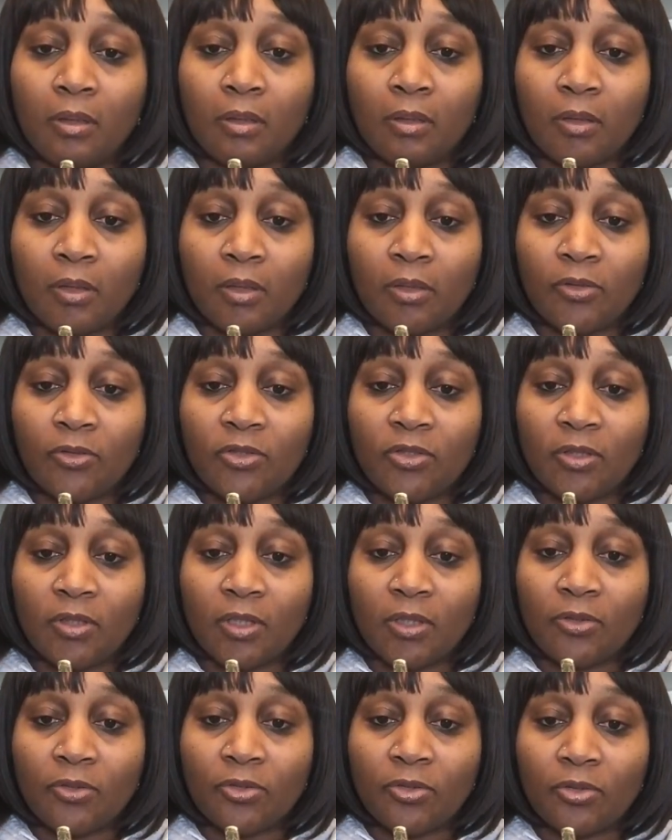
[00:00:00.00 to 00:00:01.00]
Can you see how
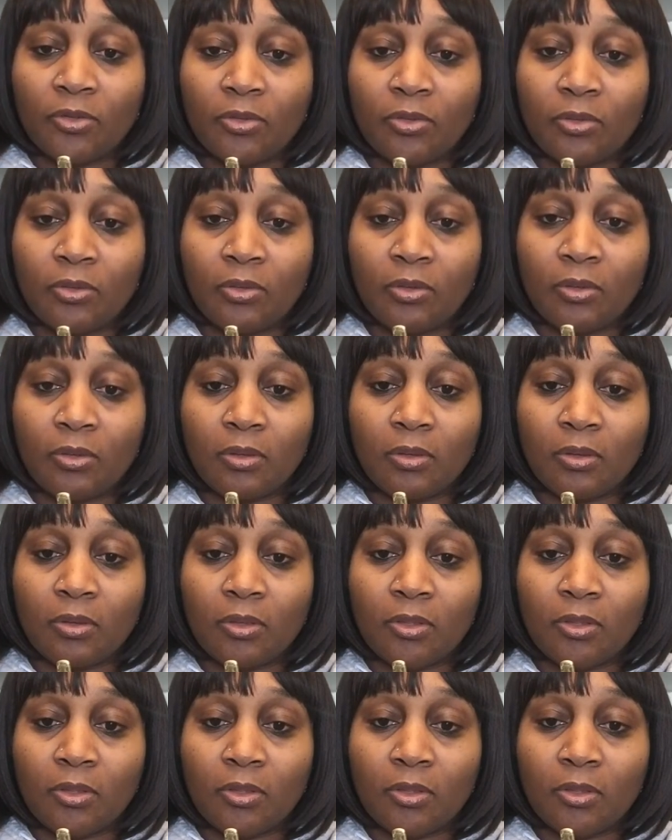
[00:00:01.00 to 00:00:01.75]
the